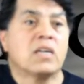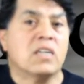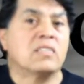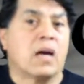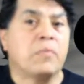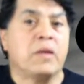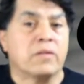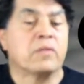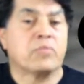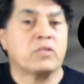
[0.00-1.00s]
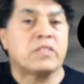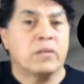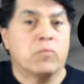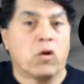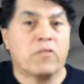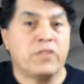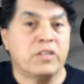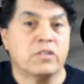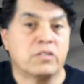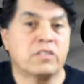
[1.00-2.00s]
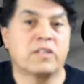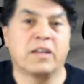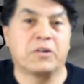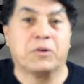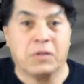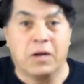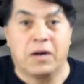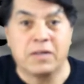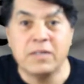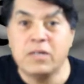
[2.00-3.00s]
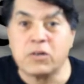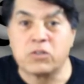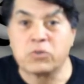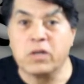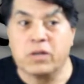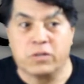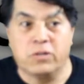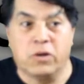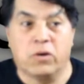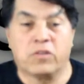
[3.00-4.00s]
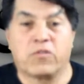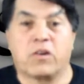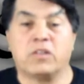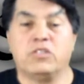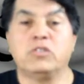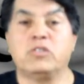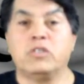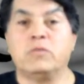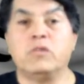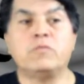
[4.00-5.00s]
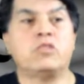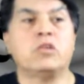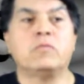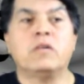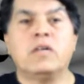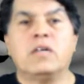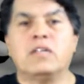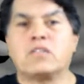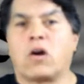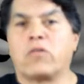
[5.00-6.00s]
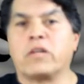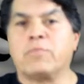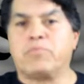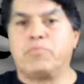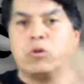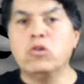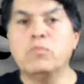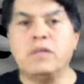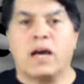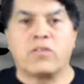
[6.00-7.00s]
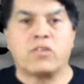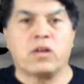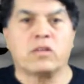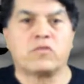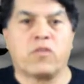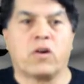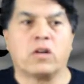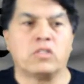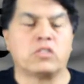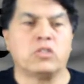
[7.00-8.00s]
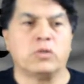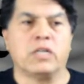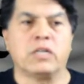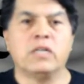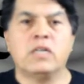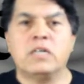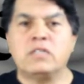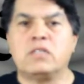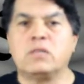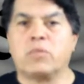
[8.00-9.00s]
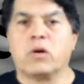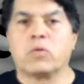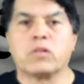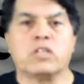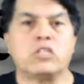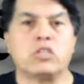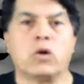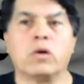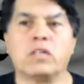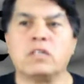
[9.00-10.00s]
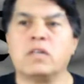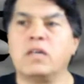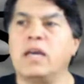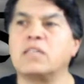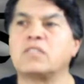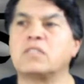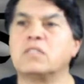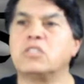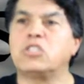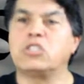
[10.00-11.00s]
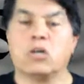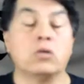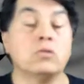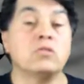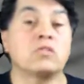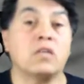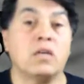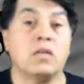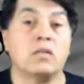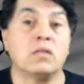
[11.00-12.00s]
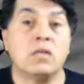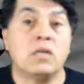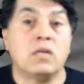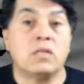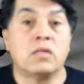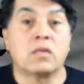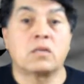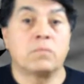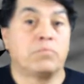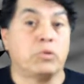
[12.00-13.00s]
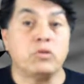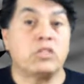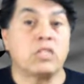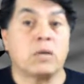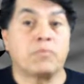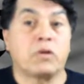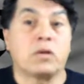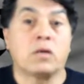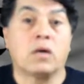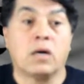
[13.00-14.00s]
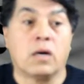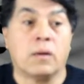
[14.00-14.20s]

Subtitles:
because I'll be able to present more videos as I go along. Of course, we all don't know as far as YouTube. YouTube is already boomed out there as far as doing, to the point where they're showing excellent shows, and they're boosting up their,